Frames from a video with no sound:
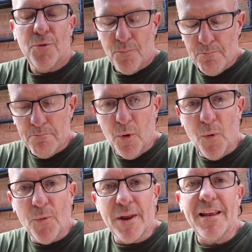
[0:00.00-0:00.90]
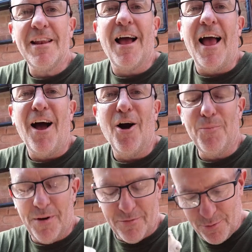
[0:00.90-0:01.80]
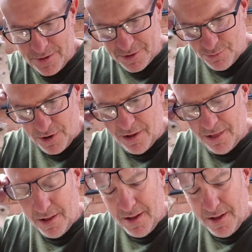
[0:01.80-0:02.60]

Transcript: Morning. Hope everyone's well.